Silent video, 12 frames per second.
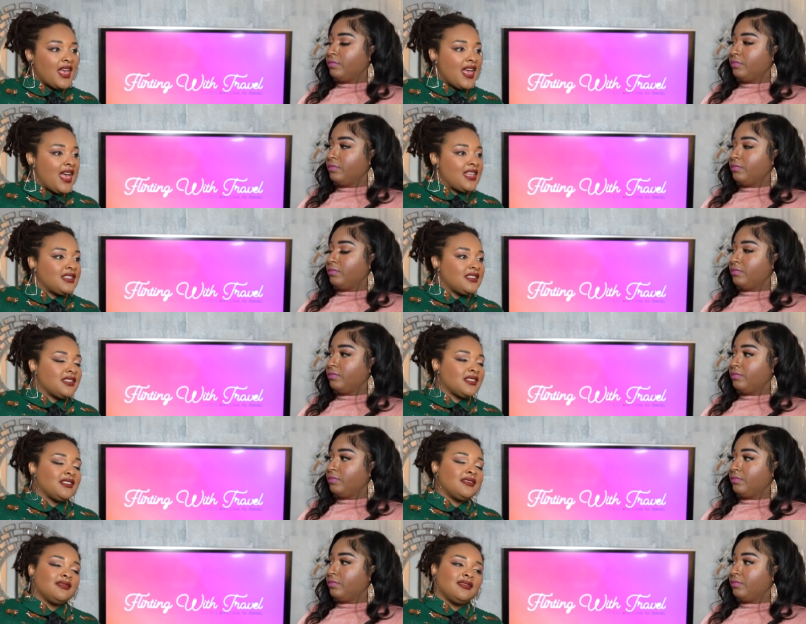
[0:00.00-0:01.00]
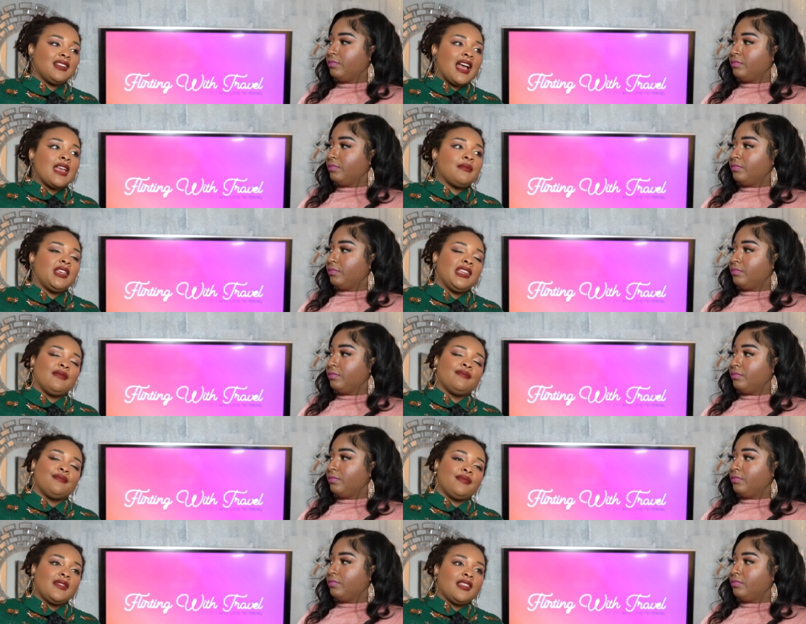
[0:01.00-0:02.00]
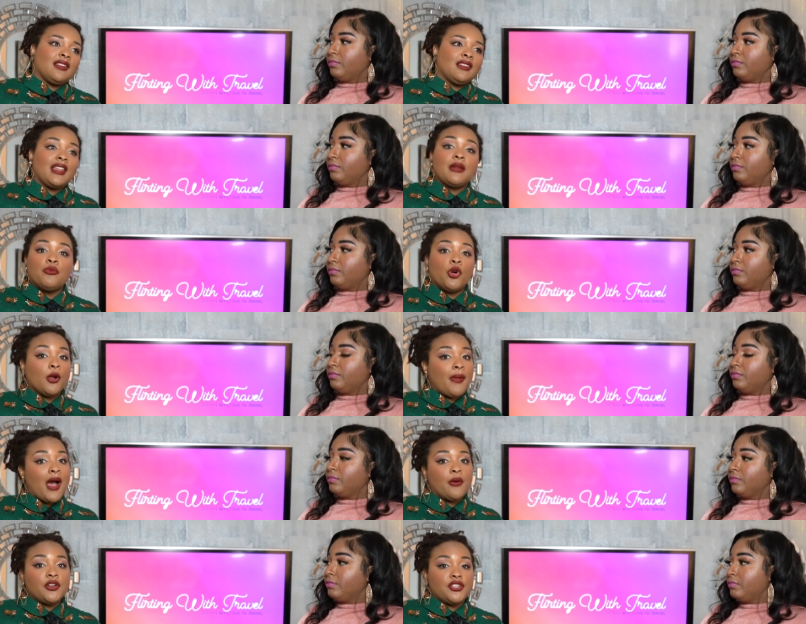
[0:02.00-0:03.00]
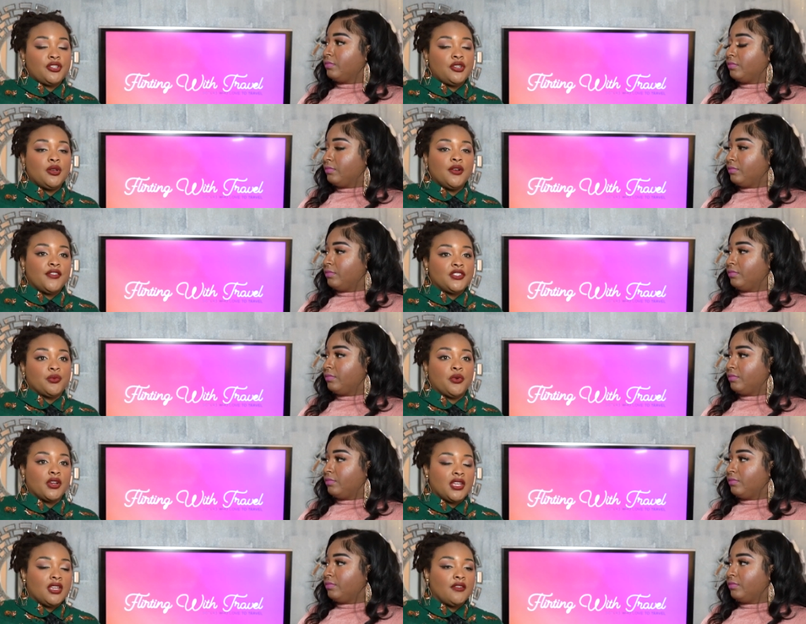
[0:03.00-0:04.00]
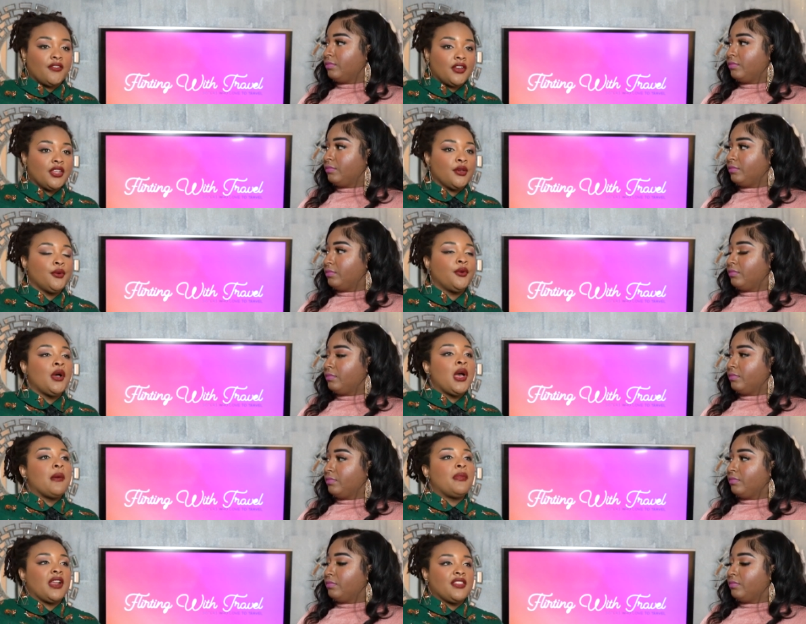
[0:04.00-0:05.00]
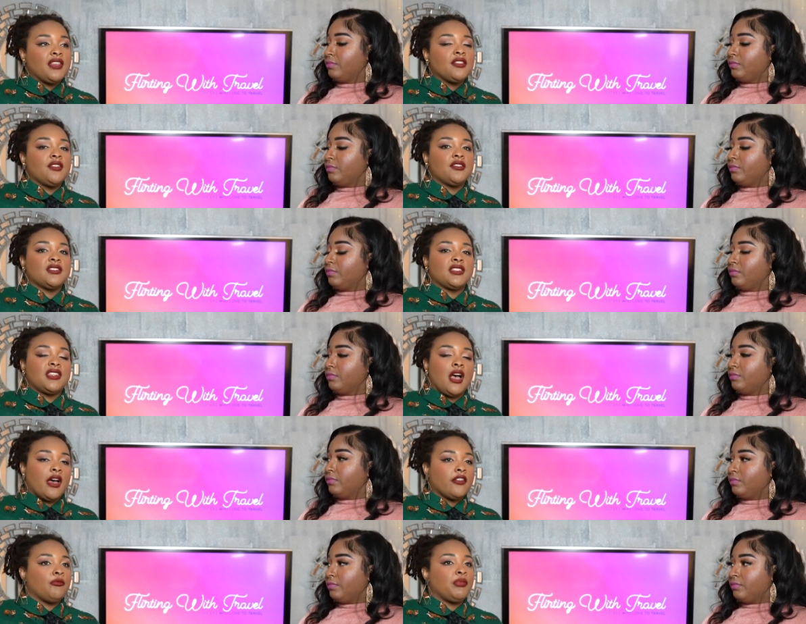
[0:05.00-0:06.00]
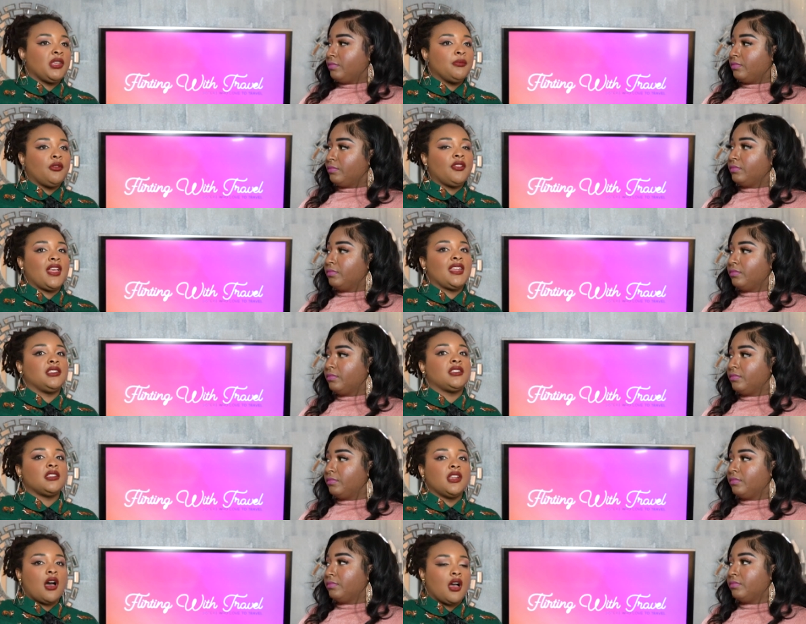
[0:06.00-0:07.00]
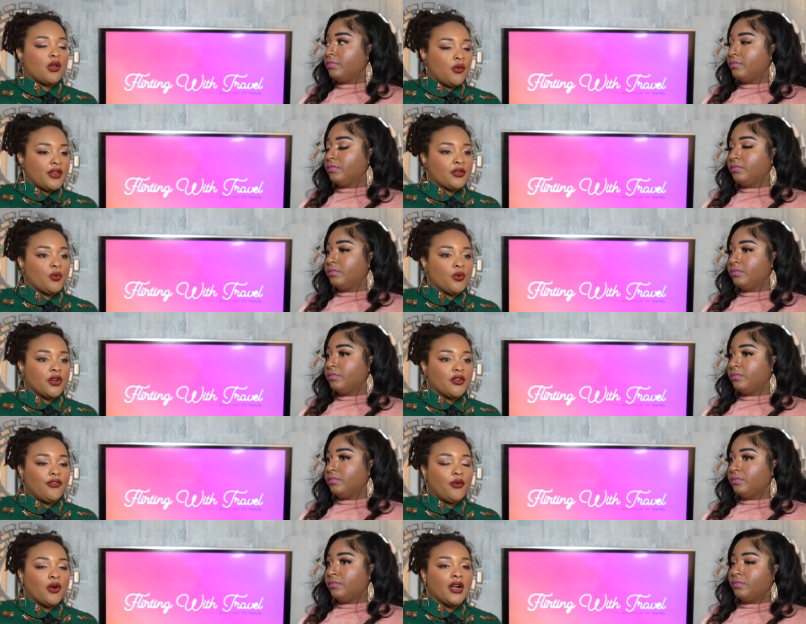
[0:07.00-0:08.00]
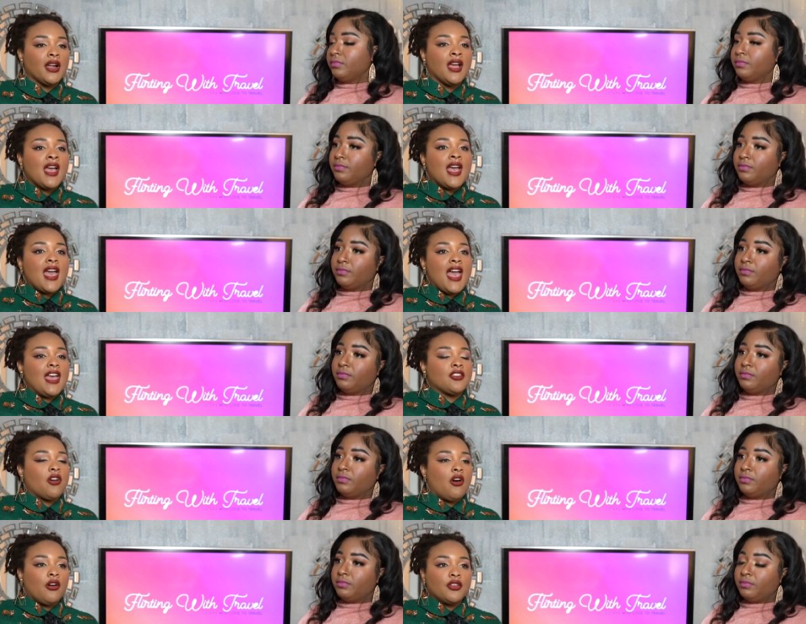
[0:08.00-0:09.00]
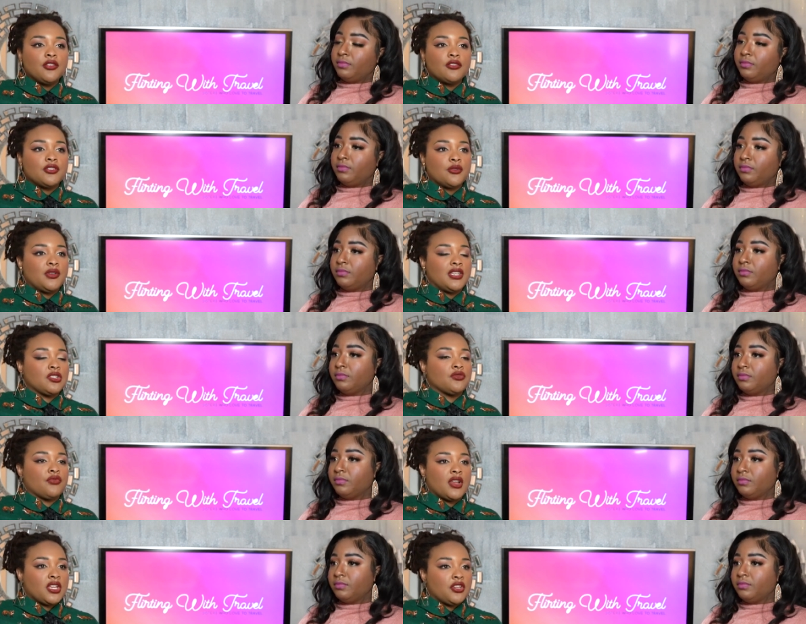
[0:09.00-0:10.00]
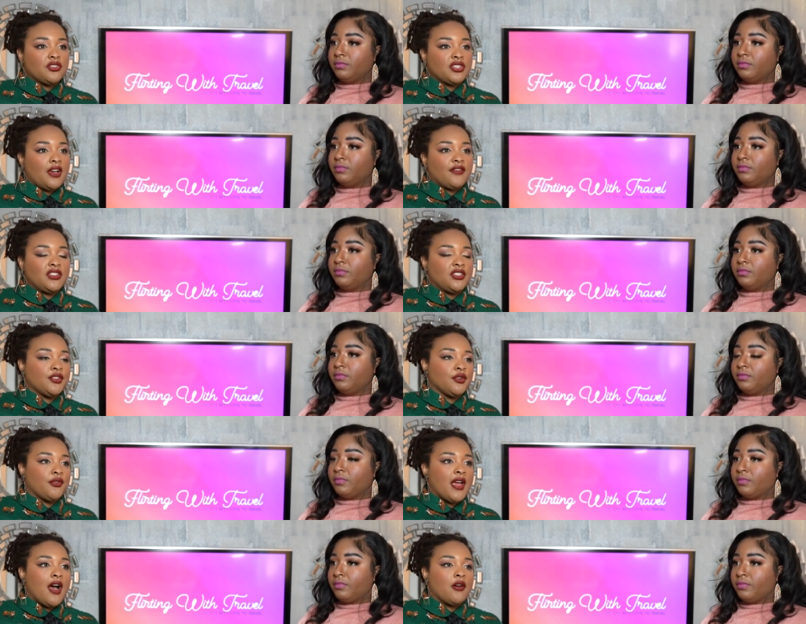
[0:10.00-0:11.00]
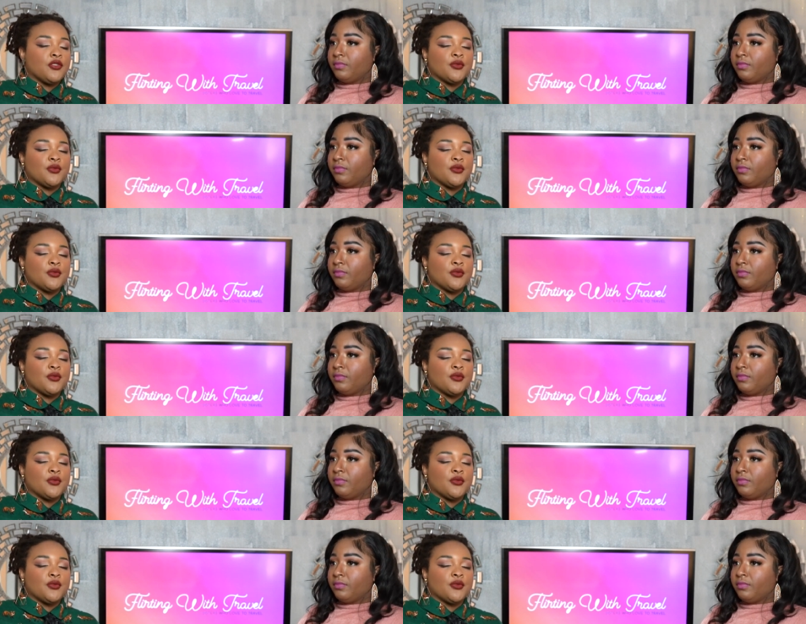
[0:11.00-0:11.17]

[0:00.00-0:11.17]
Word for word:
Speaker 1: And, I mean, like, more power to you if it's working for you. But I think there's a ton of people that it's not going to work for. And all you're doing is running yourself into the ground